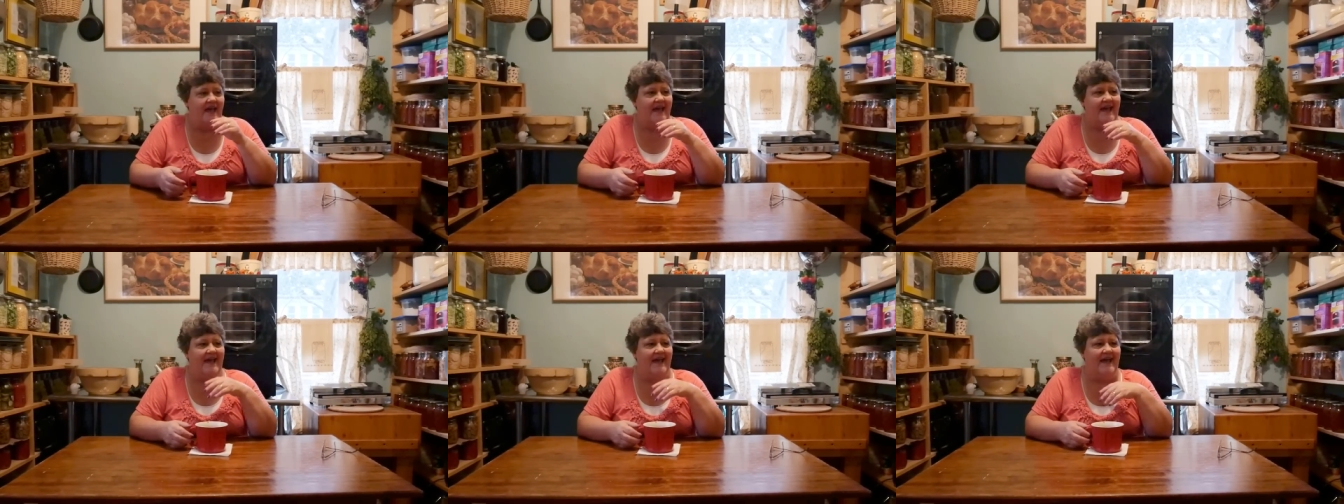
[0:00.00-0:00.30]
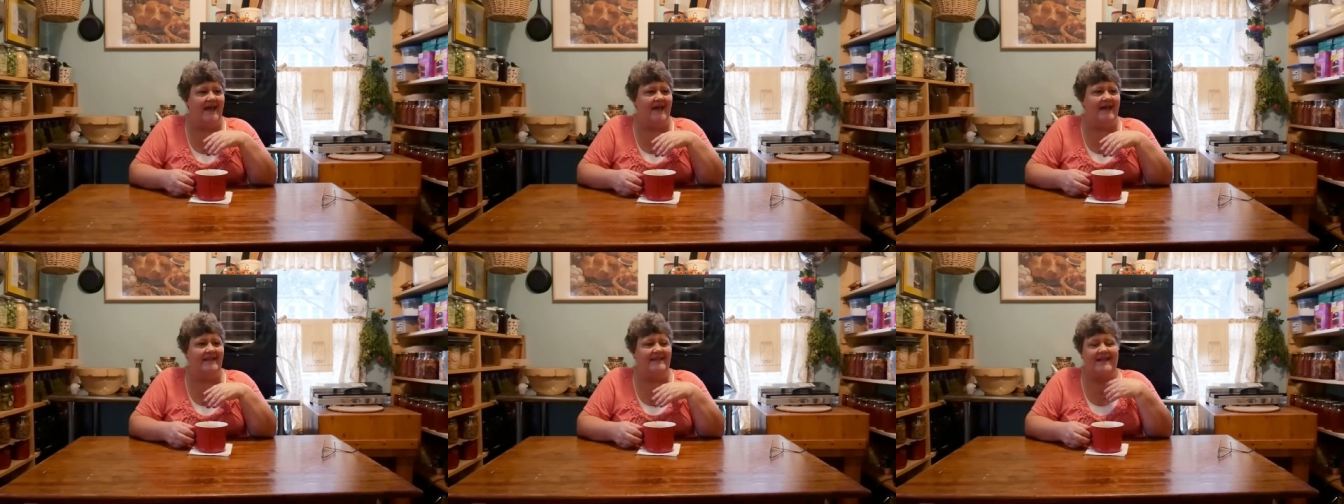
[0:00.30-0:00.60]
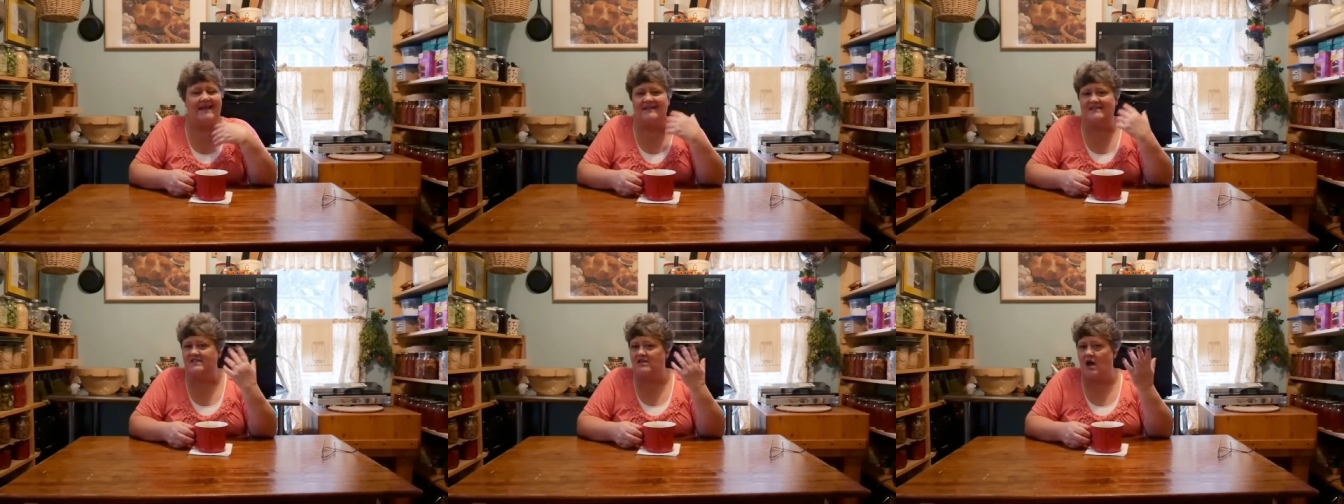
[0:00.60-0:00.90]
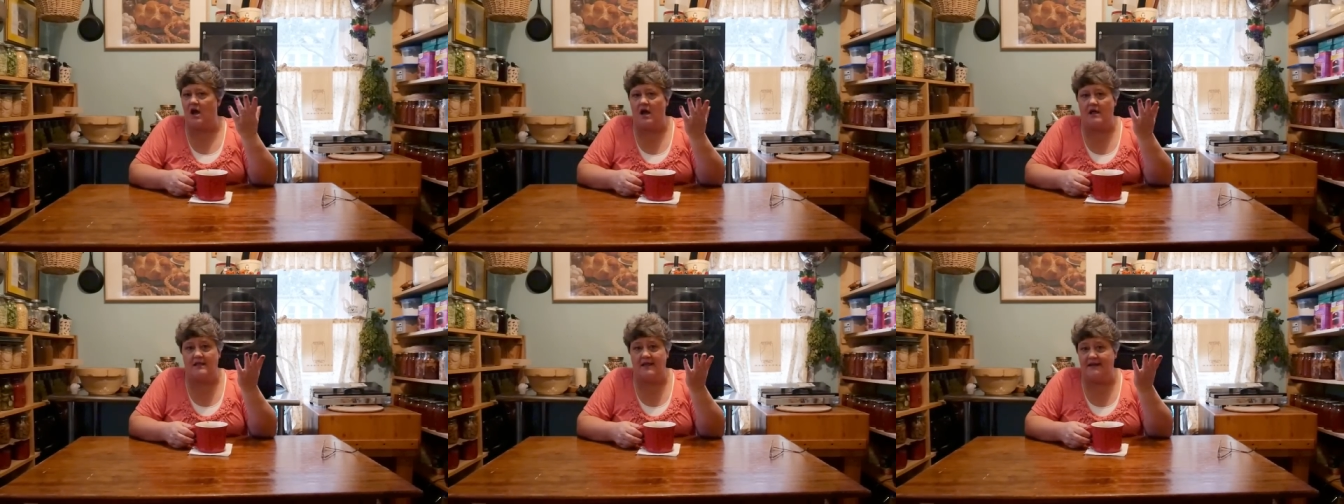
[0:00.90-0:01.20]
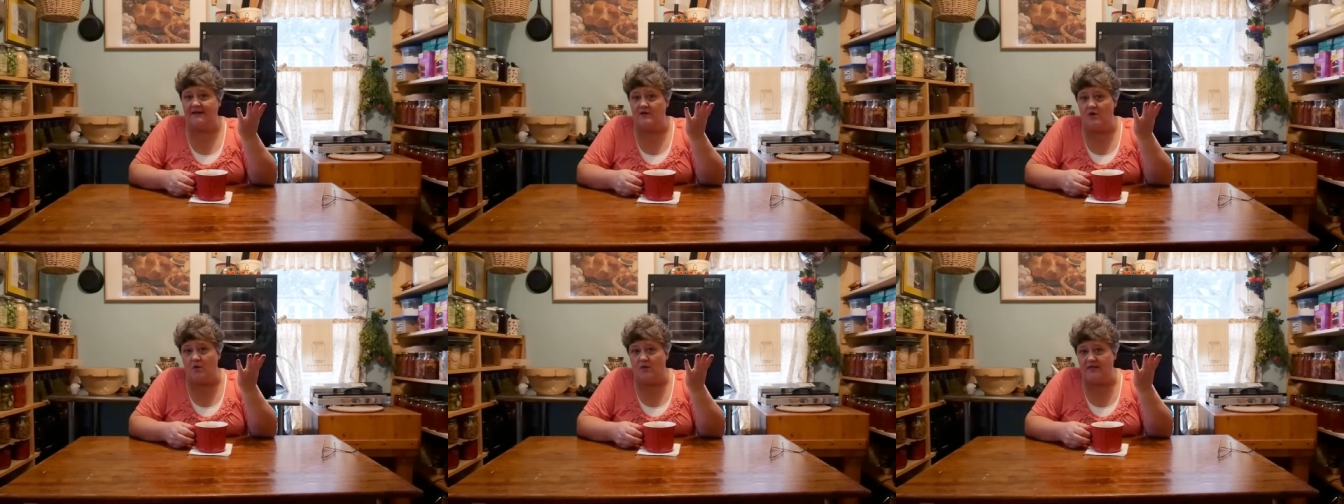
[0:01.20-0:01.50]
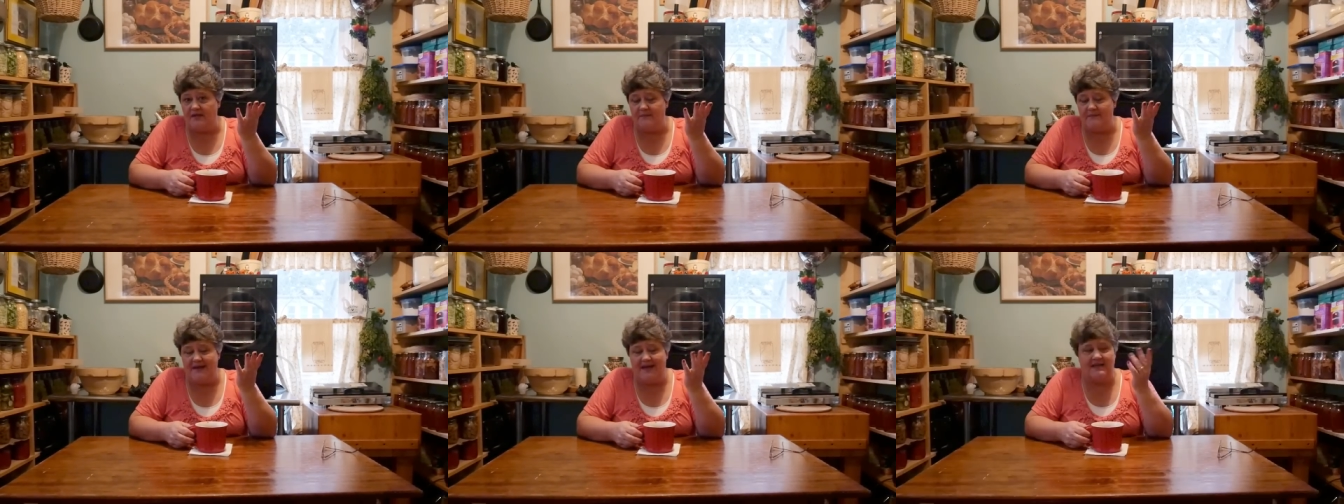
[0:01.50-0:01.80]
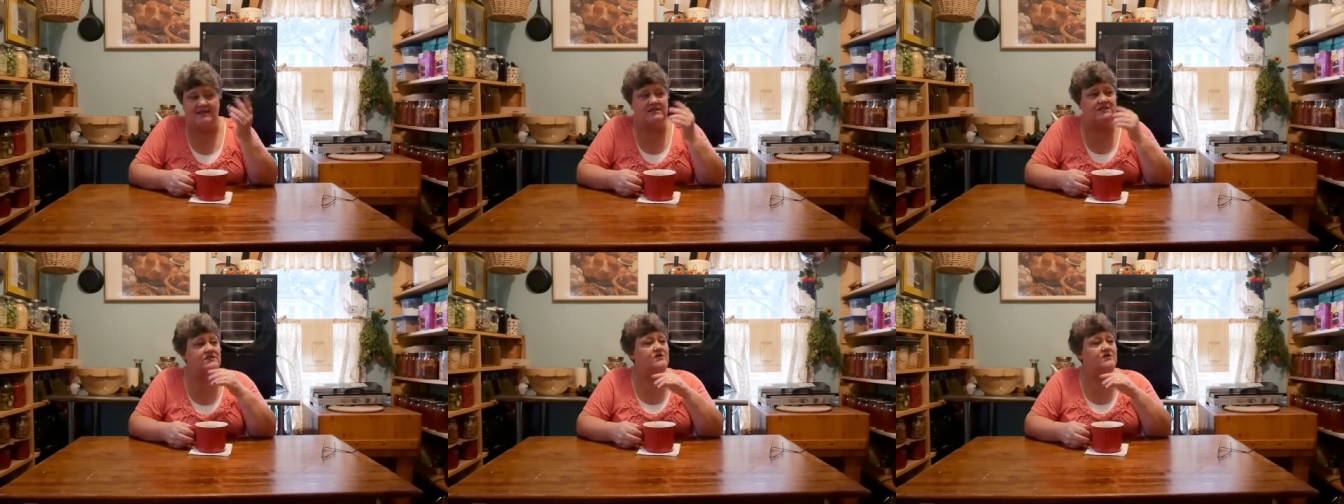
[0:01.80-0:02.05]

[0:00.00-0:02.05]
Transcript: And that's all I know them as.